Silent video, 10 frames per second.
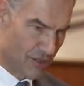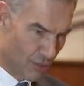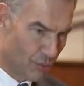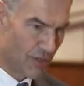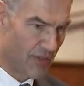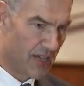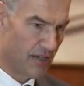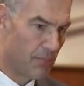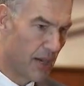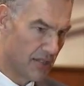two
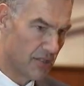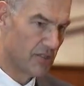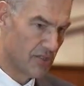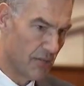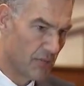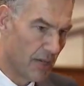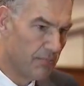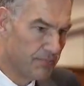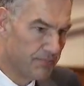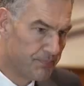divided prize at the same
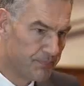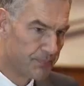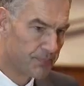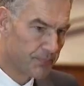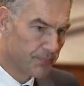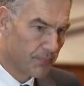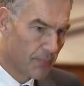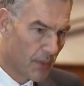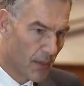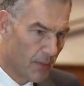time. And is that the
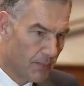general